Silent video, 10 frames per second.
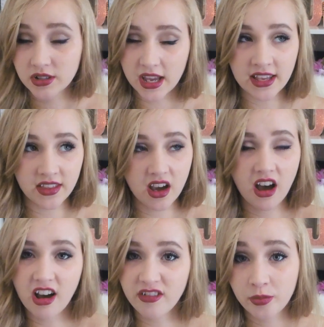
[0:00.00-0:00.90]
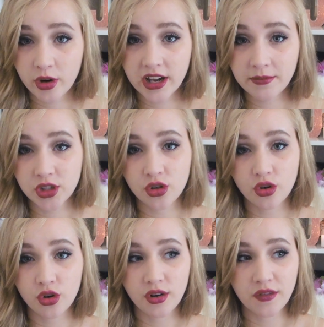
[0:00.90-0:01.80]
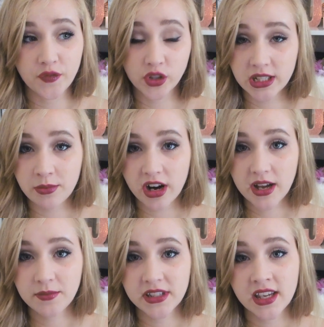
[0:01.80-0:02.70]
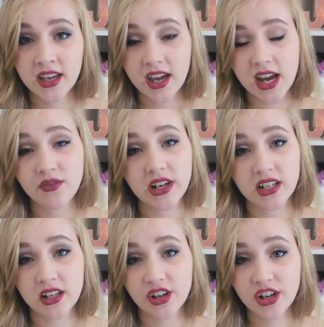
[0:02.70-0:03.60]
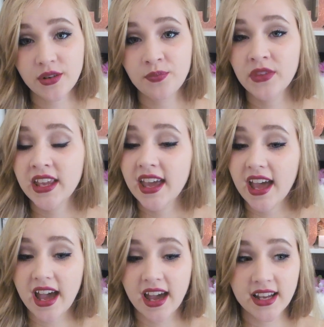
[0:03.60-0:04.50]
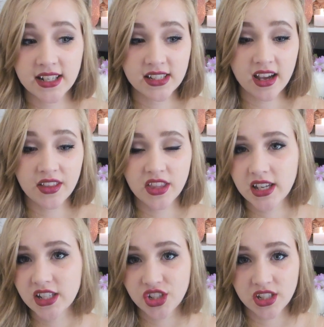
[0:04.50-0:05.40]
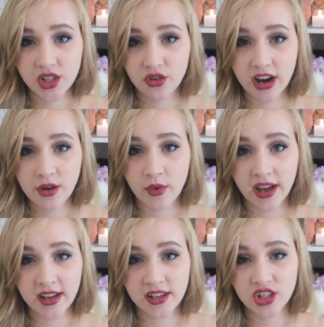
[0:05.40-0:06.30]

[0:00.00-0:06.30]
either half prepped or fully prepped and ready to go. And I think it's just a great way